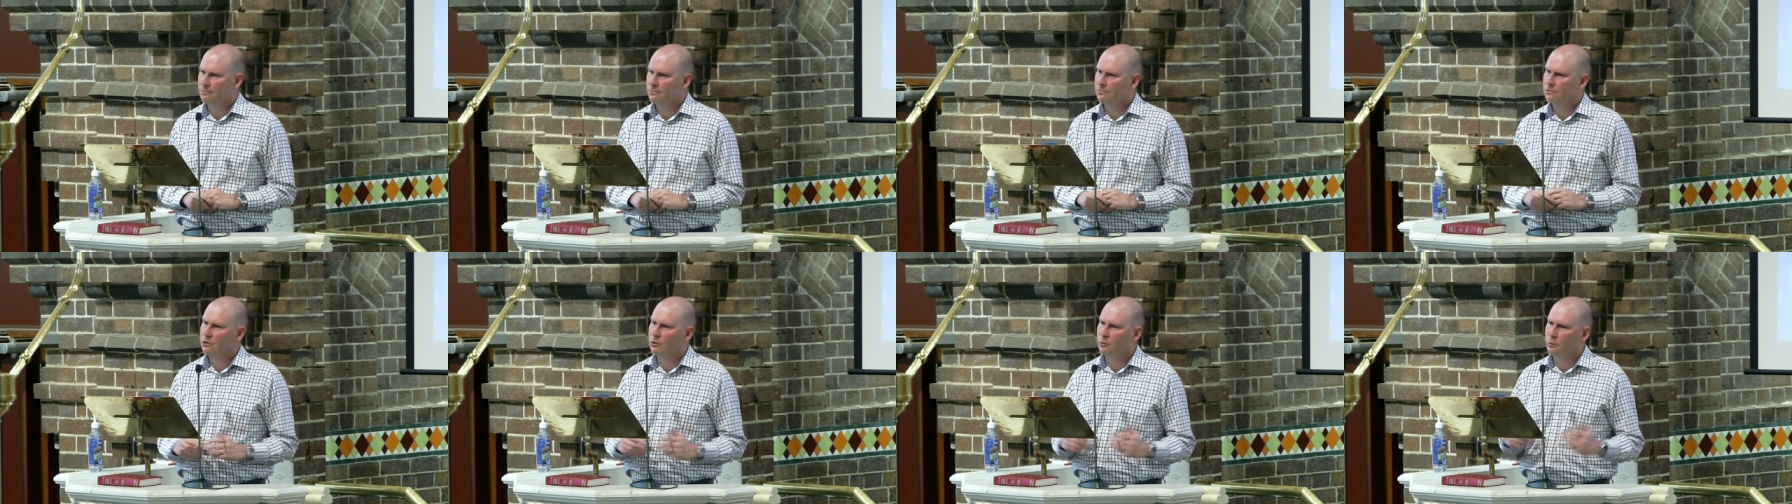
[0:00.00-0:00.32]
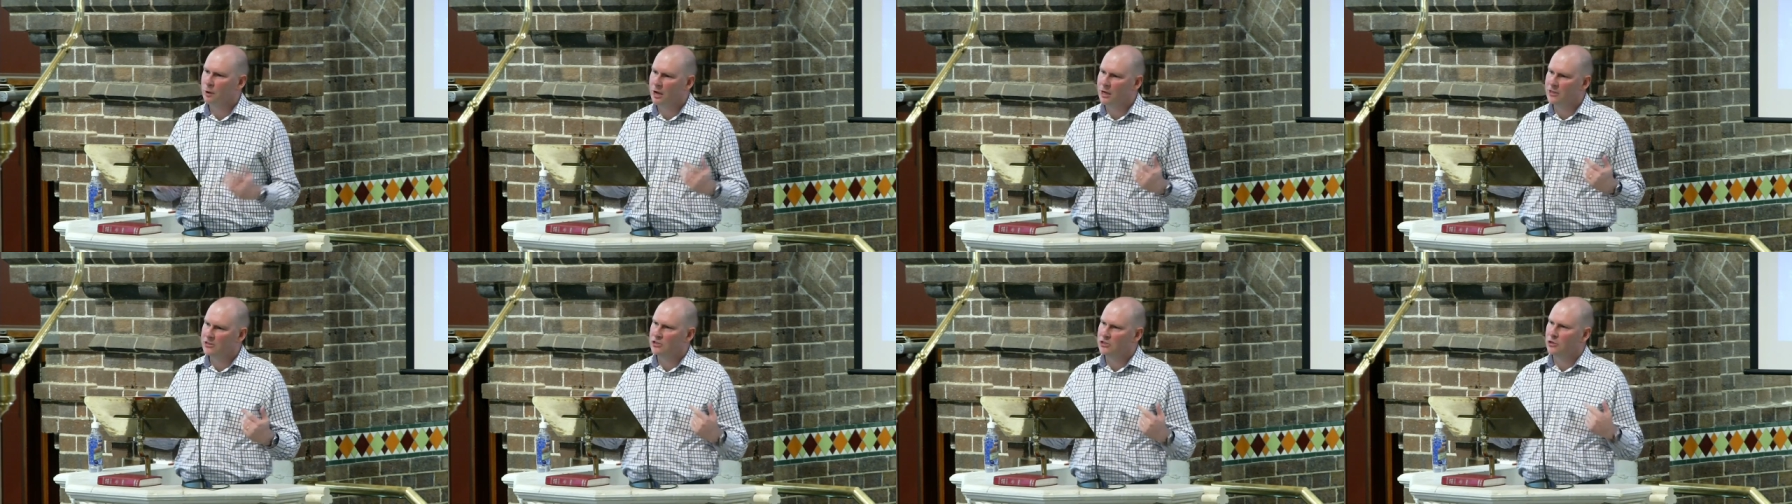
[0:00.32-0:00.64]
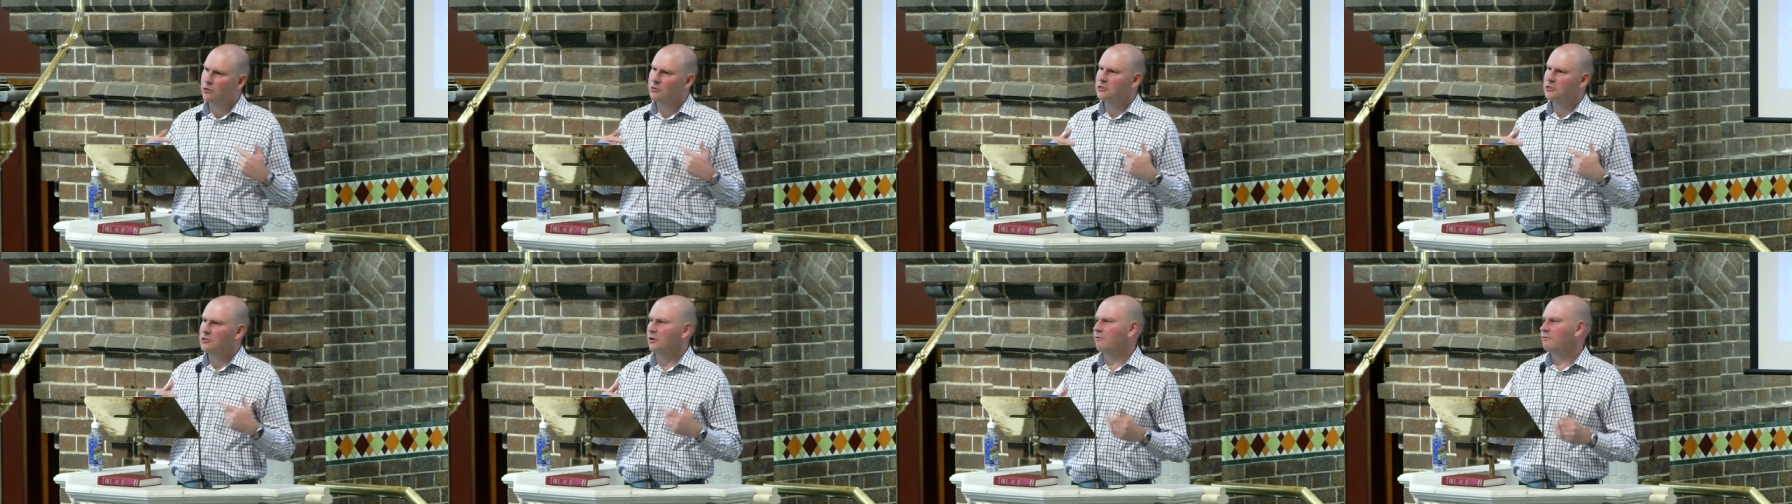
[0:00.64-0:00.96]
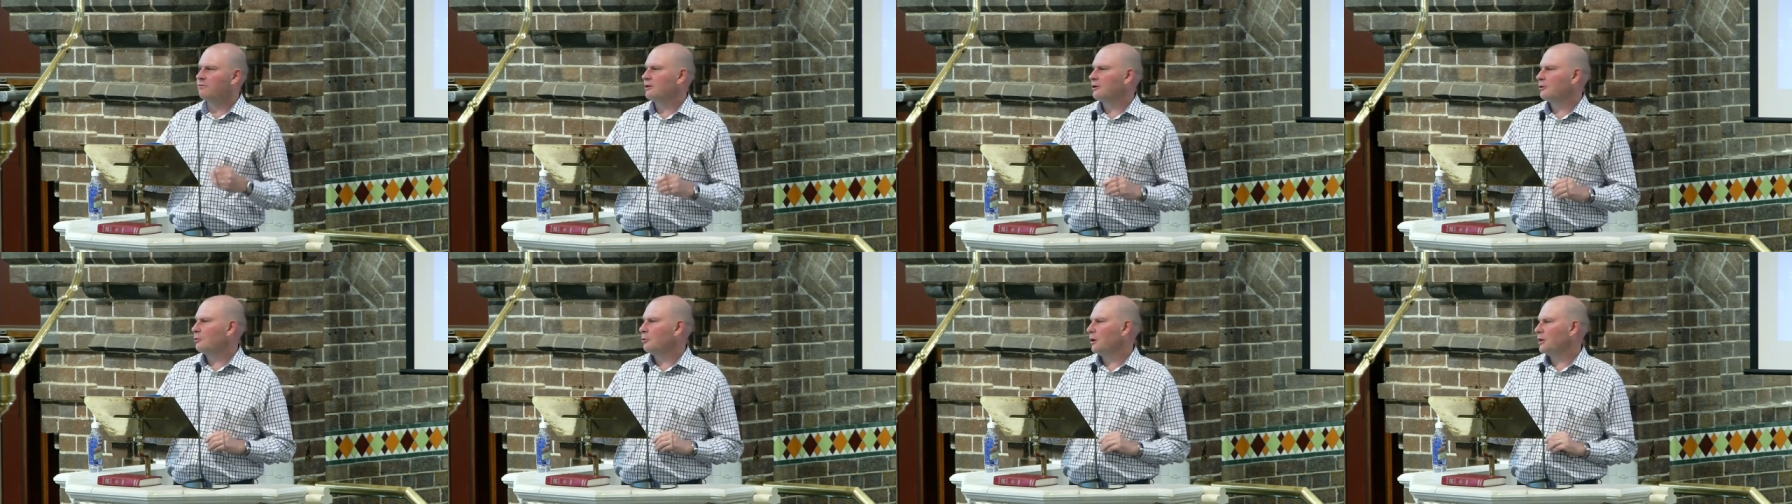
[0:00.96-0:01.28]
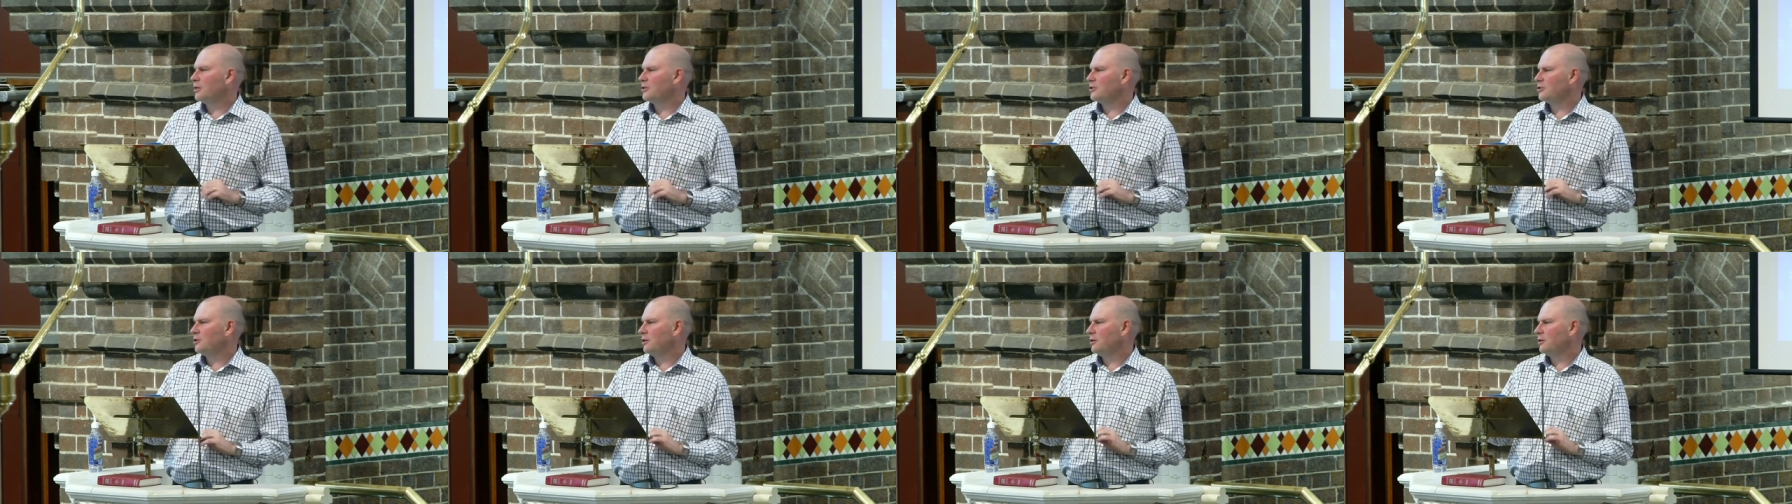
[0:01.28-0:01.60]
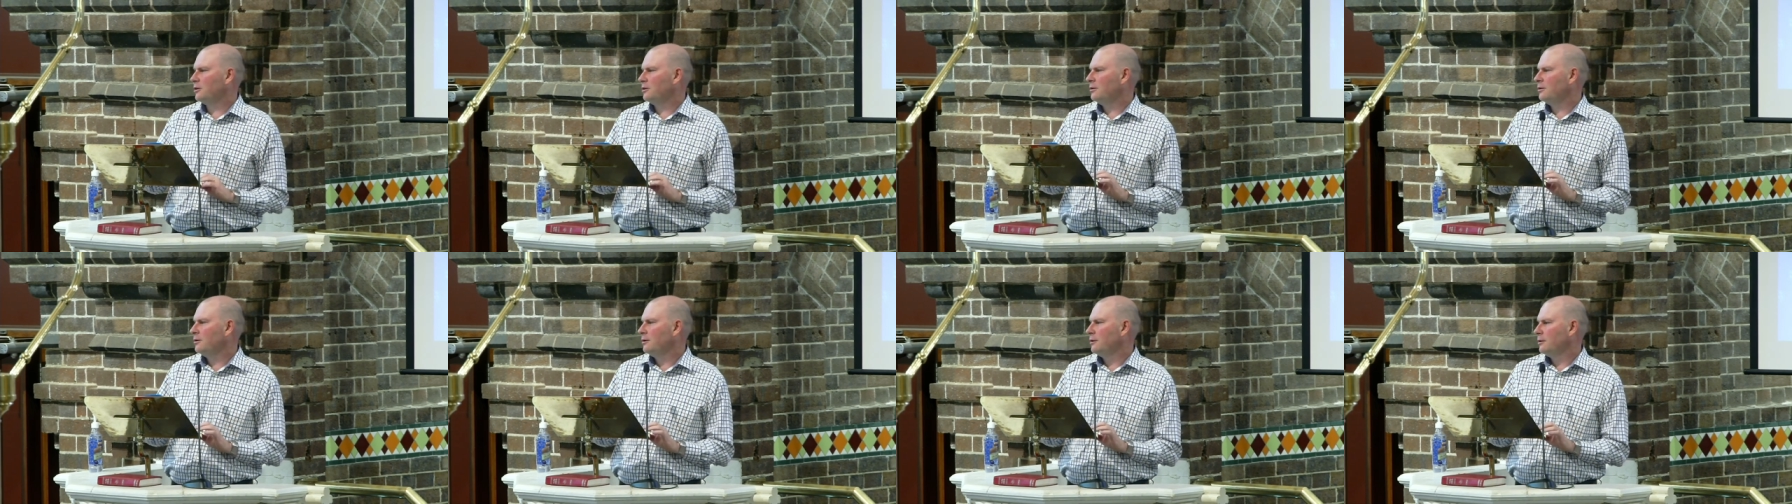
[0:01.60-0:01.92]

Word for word: you ask yourself the question